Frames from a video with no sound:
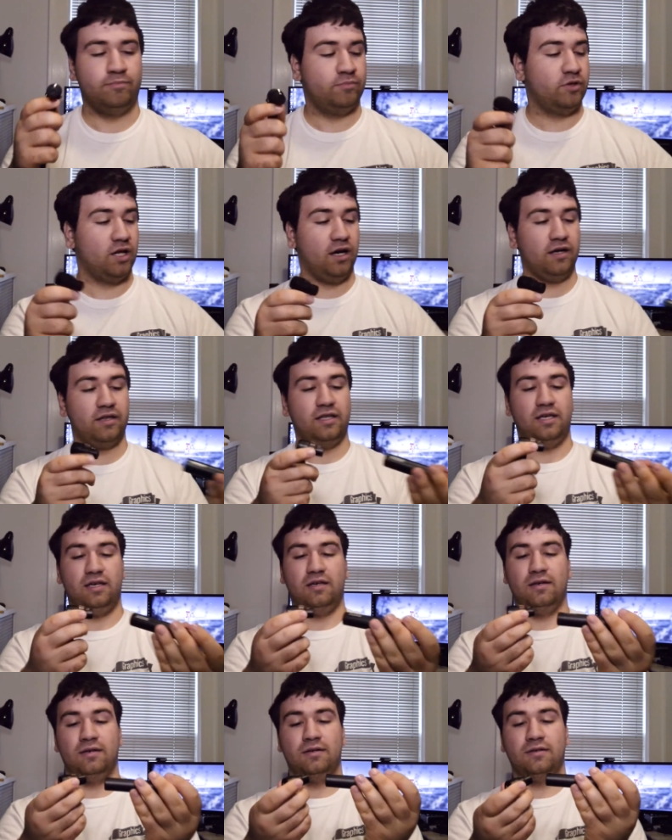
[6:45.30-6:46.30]
plug
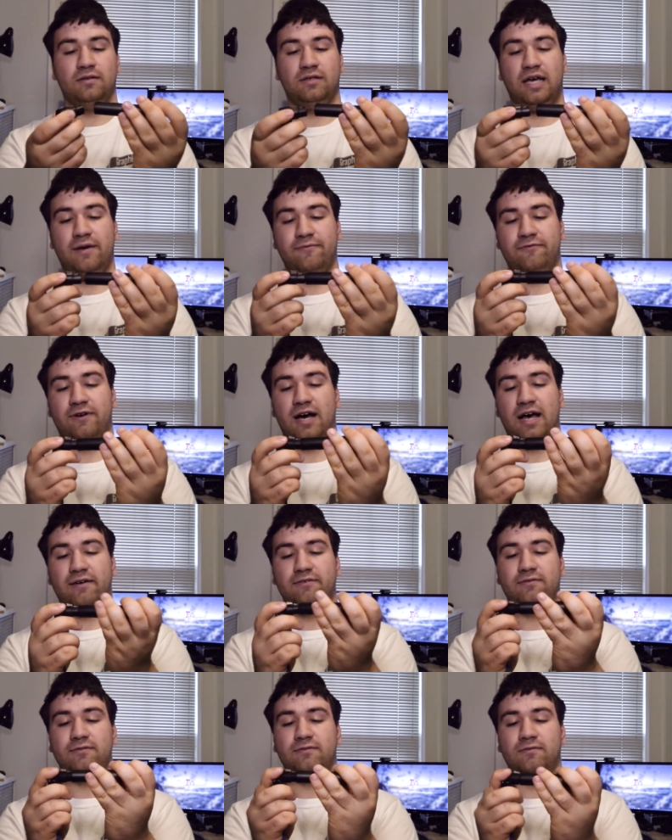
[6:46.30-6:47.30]
the
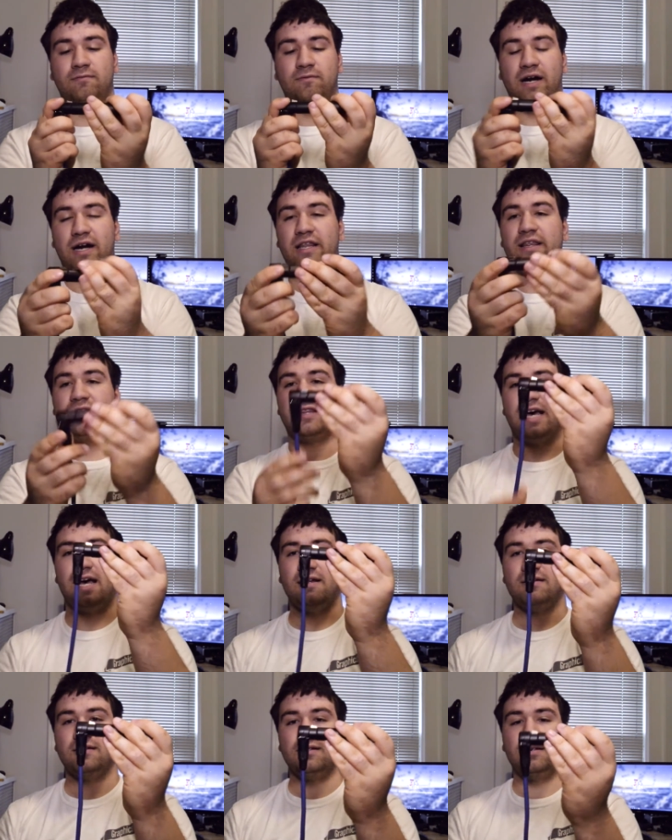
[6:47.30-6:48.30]
M5 right in like
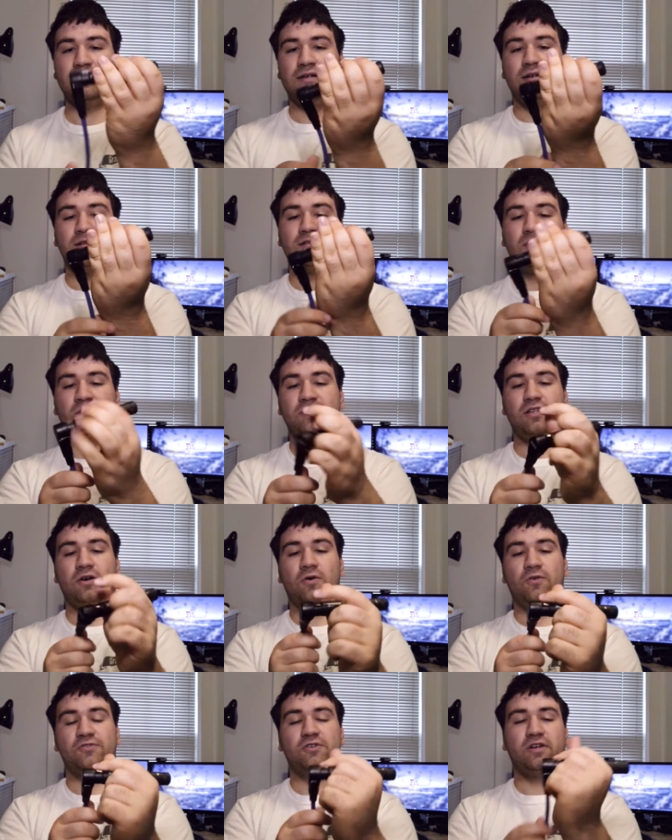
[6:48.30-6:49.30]
that. So it's in the
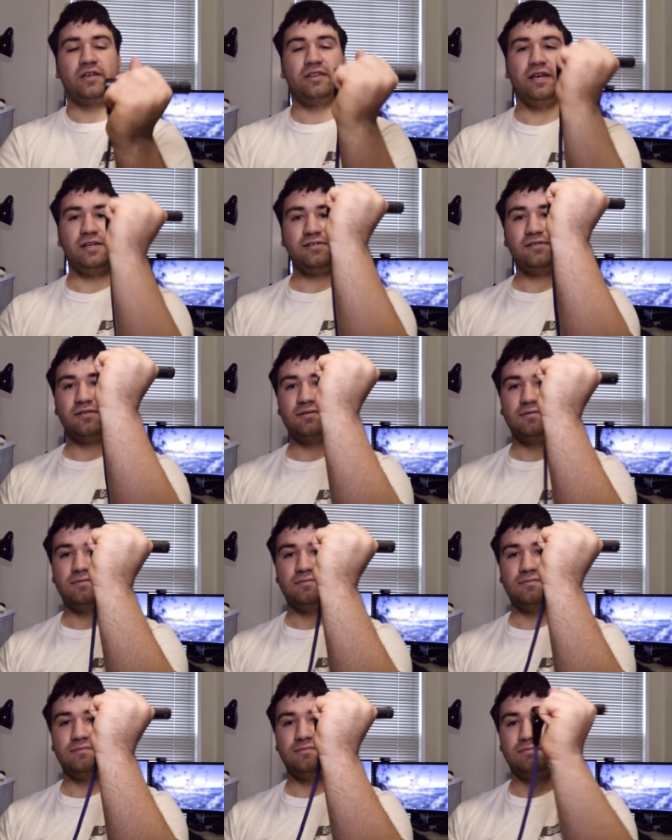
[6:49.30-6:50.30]
holster like this.
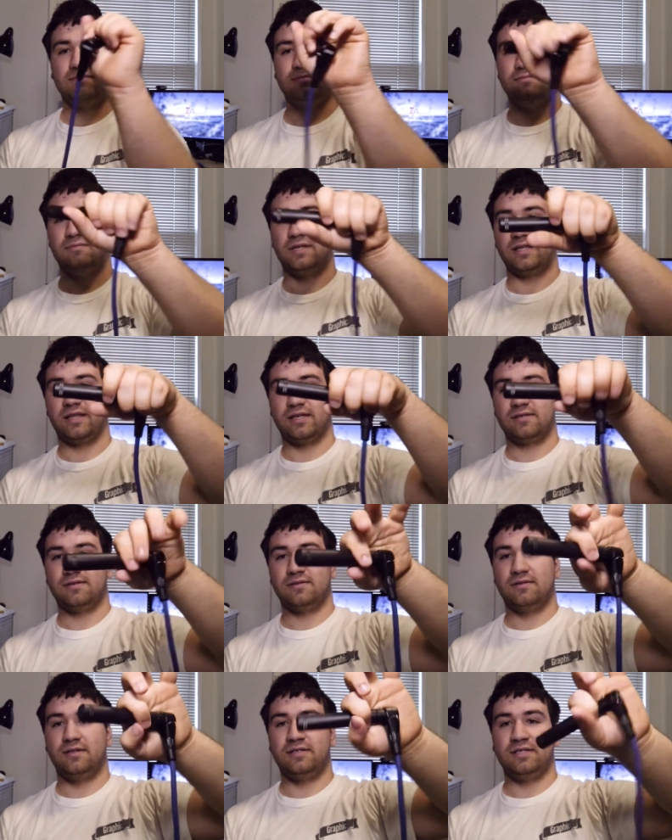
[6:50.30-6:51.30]
Like this.
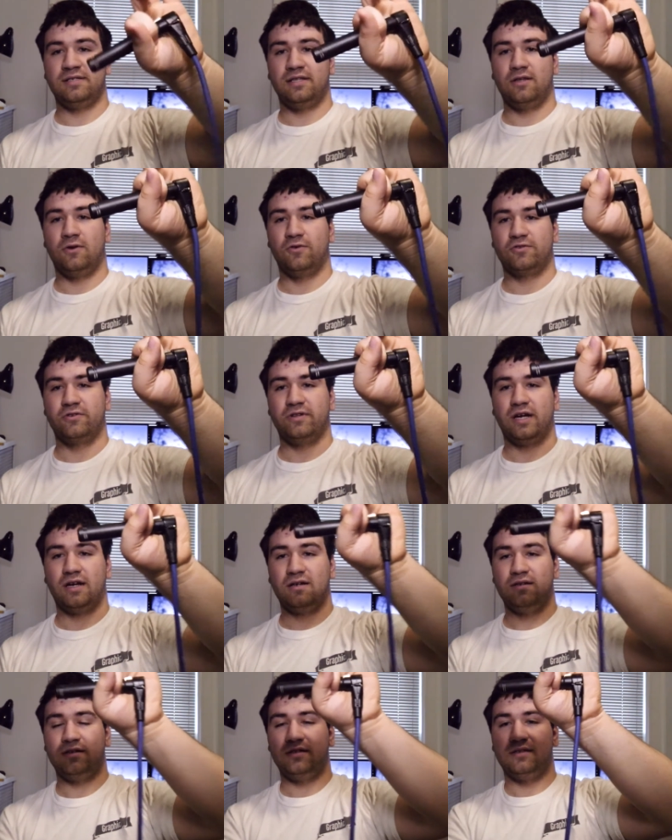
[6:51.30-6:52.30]
It's in the holster
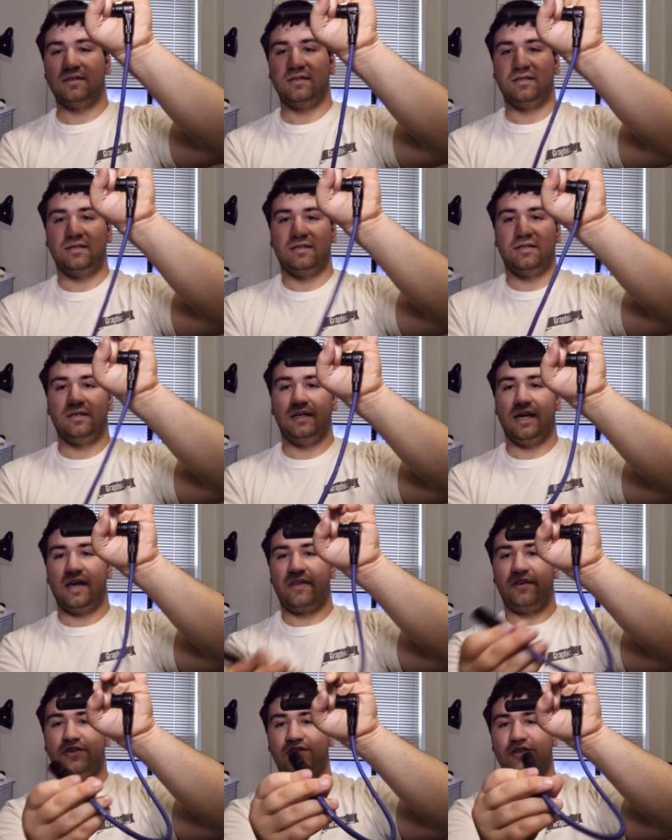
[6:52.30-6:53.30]
there.
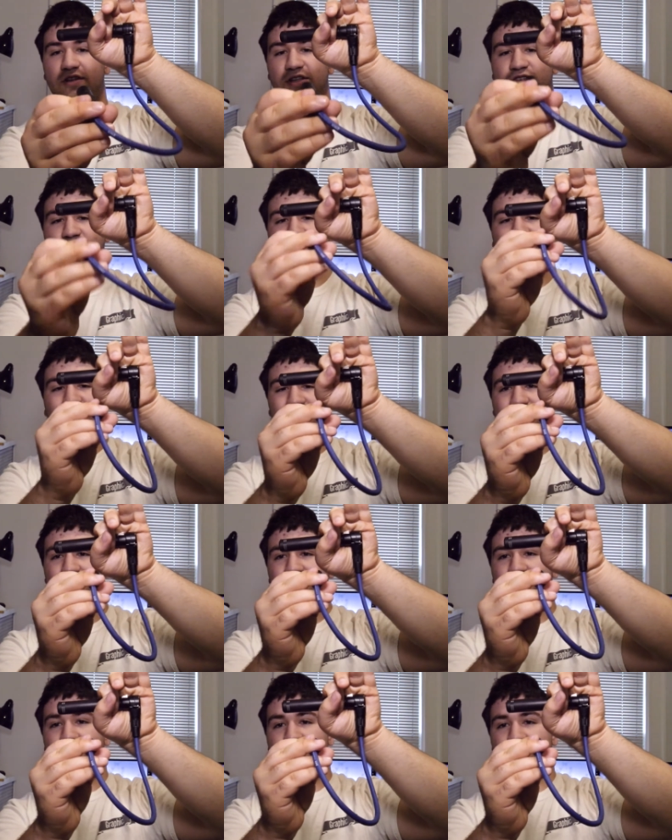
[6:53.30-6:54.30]
And then this just feeds
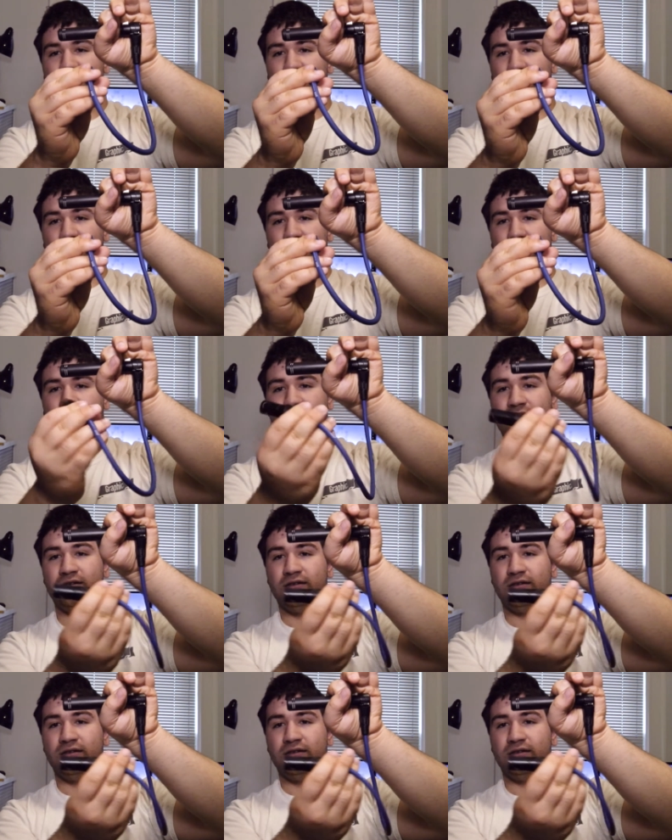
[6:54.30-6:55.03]
into the XLR